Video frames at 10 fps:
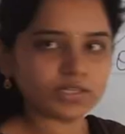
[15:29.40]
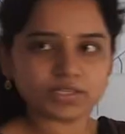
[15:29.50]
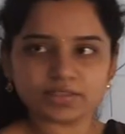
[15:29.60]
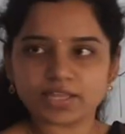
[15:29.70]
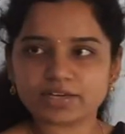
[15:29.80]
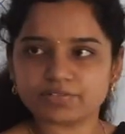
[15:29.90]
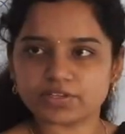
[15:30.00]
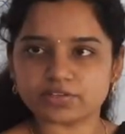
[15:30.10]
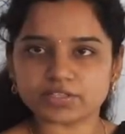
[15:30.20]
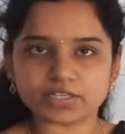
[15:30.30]
In that way
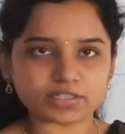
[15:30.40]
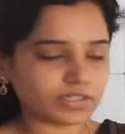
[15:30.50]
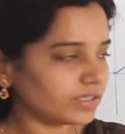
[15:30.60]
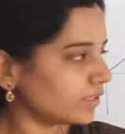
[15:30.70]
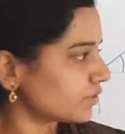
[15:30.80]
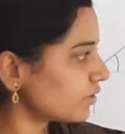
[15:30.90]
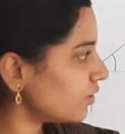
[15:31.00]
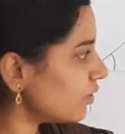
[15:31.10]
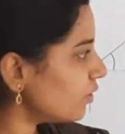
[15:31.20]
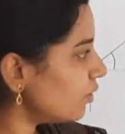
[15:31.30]
you will get.
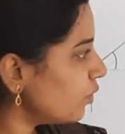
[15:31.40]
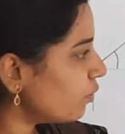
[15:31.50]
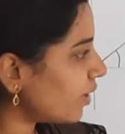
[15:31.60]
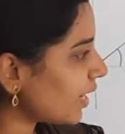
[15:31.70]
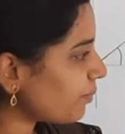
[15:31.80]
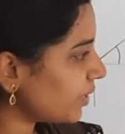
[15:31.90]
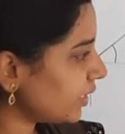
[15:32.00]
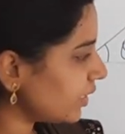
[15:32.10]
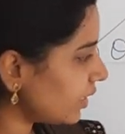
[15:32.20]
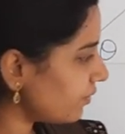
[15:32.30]
So what happening
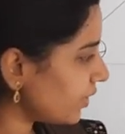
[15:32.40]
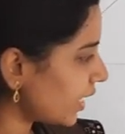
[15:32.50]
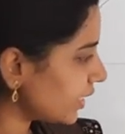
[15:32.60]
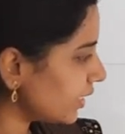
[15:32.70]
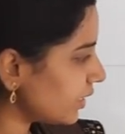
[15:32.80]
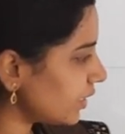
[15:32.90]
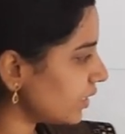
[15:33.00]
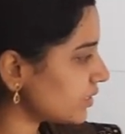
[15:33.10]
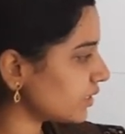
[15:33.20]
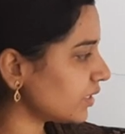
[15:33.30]
here? We are
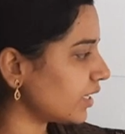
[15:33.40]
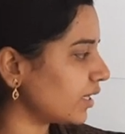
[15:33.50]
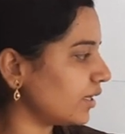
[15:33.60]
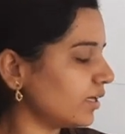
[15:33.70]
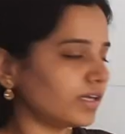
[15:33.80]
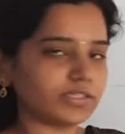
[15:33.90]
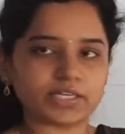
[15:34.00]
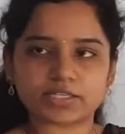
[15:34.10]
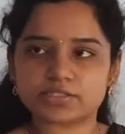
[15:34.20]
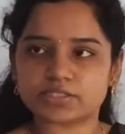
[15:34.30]
increasing the
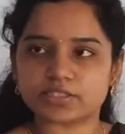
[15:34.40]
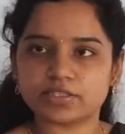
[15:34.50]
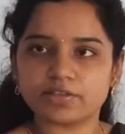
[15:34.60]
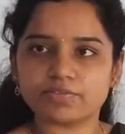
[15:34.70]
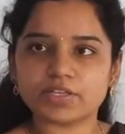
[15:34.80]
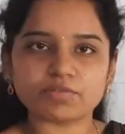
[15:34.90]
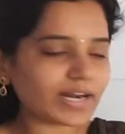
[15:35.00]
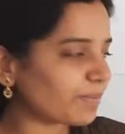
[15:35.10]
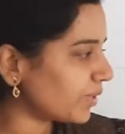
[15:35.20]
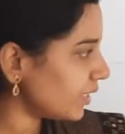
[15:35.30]
x. Then what
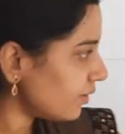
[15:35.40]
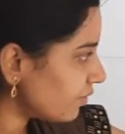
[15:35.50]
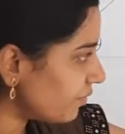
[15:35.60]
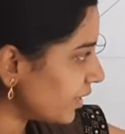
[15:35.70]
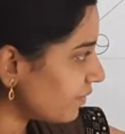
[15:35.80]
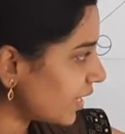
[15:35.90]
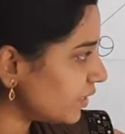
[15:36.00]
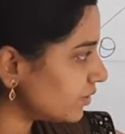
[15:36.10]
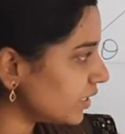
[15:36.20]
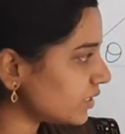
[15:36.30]
happening? Y
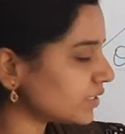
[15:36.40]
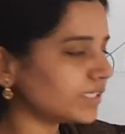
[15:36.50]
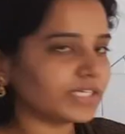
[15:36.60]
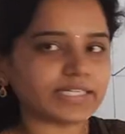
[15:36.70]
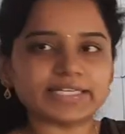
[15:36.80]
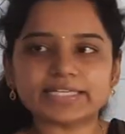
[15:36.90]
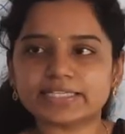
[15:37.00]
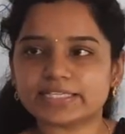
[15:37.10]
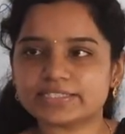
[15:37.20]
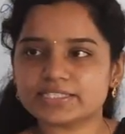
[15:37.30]
value is
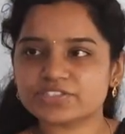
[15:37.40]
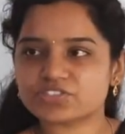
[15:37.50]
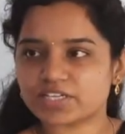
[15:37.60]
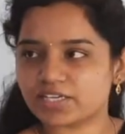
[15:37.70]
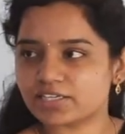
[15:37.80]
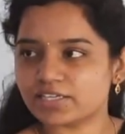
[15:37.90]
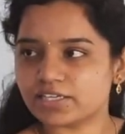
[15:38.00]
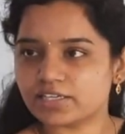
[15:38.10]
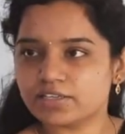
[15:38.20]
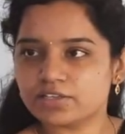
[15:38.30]
decreasing
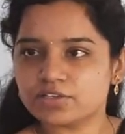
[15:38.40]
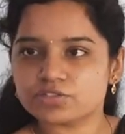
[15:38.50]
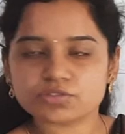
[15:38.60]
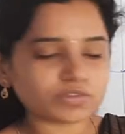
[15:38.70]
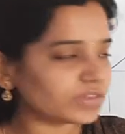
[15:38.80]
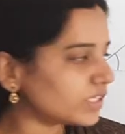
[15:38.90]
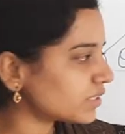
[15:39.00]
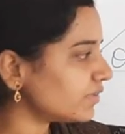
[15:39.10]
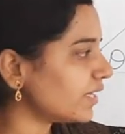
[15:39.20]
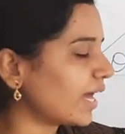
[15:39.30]
straightly. So this
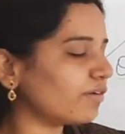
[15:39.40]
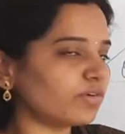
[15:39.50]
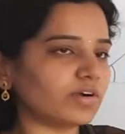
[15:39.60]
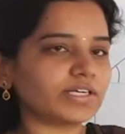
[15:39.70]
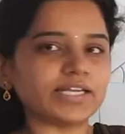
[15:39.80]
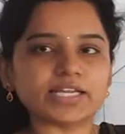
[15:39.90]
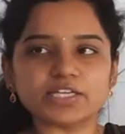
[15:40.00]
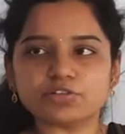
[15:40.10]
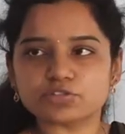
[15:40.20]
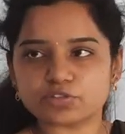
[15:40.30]
will have what?
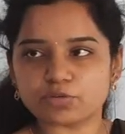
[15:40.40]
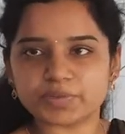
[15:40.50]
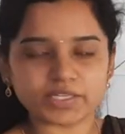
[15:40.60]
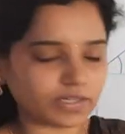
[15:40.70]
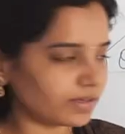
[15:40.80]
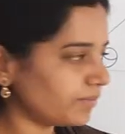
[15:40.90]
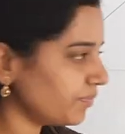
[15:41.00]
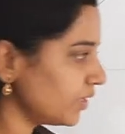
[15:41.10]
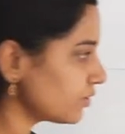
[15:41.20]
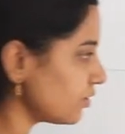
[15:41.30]
Negative slope here.
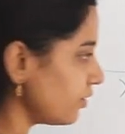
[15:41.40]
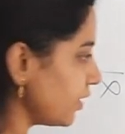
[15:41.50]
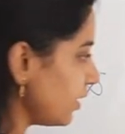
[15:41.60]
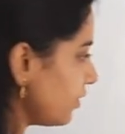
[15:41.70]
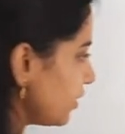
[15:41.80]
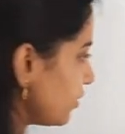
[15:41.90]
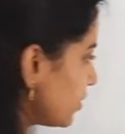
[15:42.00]
So whenever you